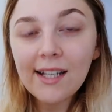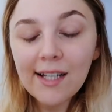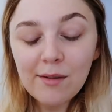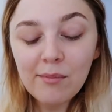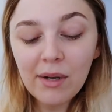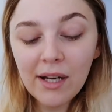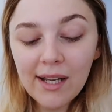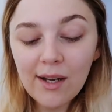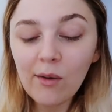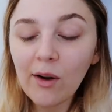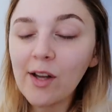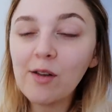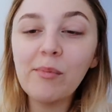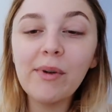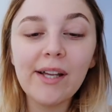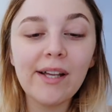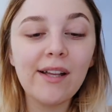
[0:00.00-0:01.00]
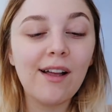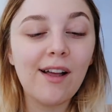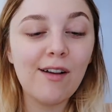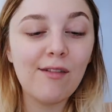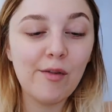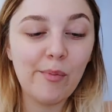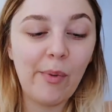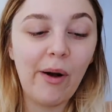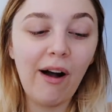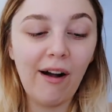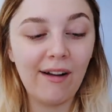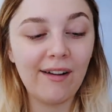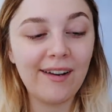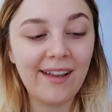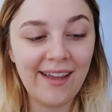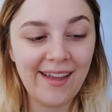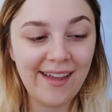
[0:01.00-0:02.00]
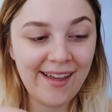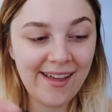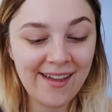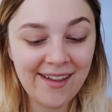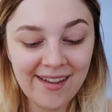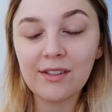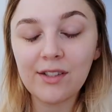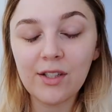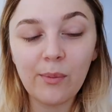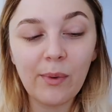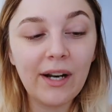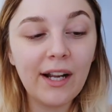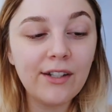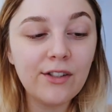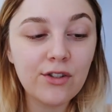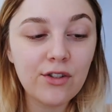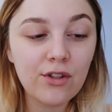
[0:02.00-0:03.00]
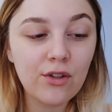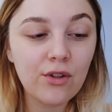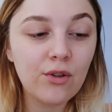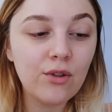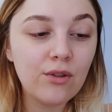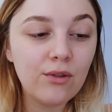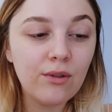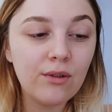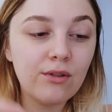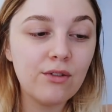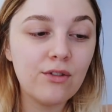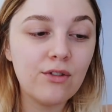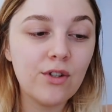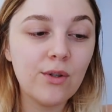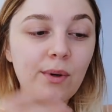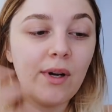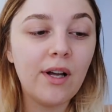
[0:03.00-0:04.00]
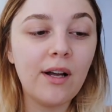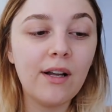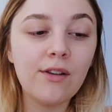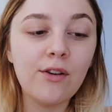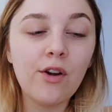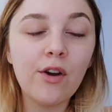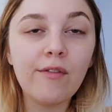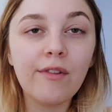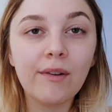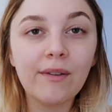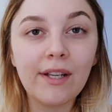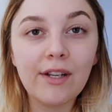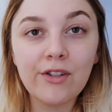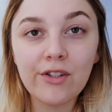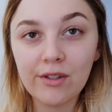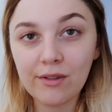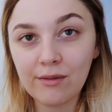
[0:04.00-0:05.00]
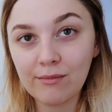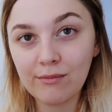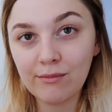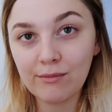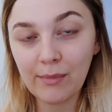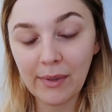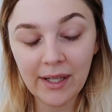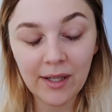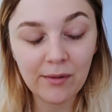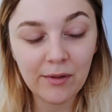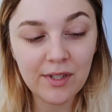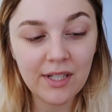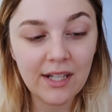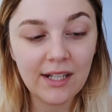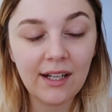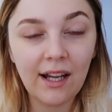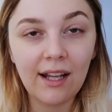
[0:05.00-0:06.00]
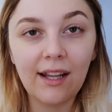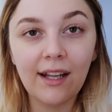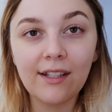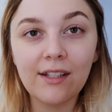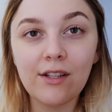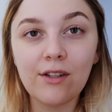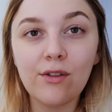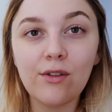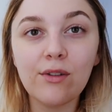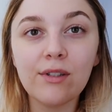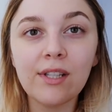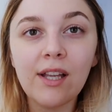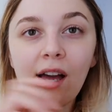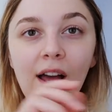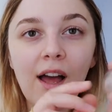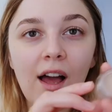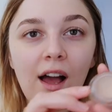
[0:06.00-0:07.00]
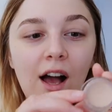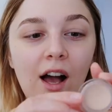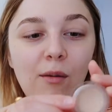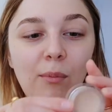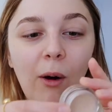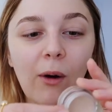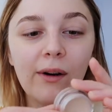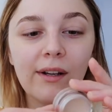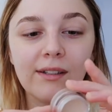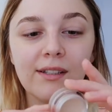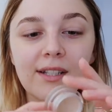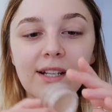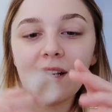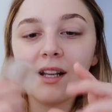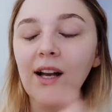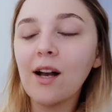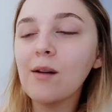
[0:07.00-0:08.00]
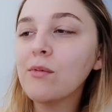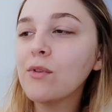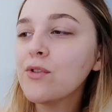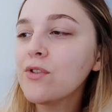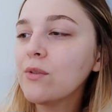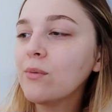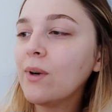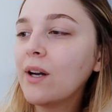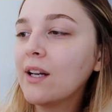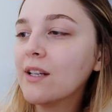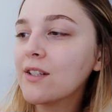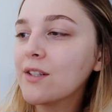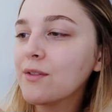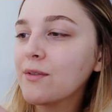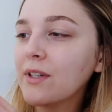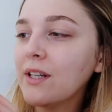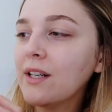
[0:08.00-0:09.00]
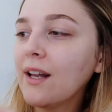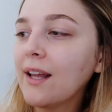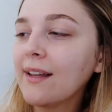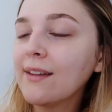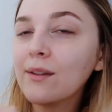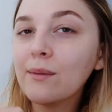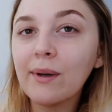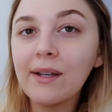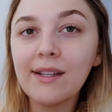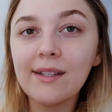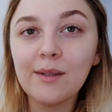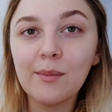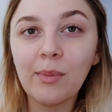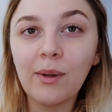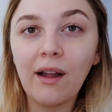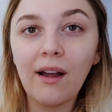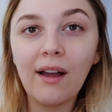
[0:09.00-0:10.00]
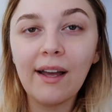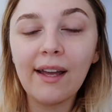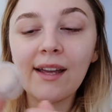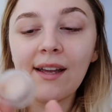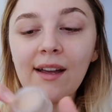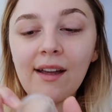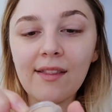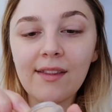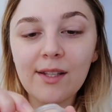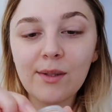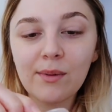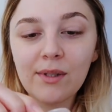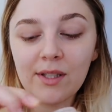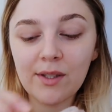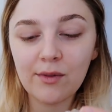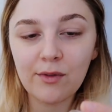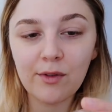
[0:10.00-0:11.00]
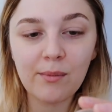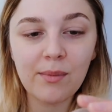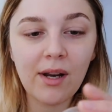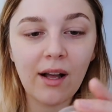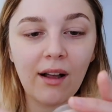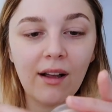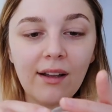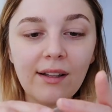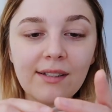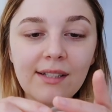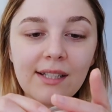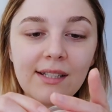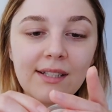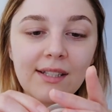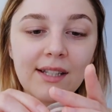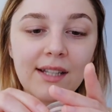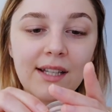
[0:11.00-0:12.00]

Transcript: gonna play quite a bit of a part here. So when I do a no foundation makeup routine, I like to use a pot concealer. I'm not sure why, I just really like the way these apply. This one is from NARS. It's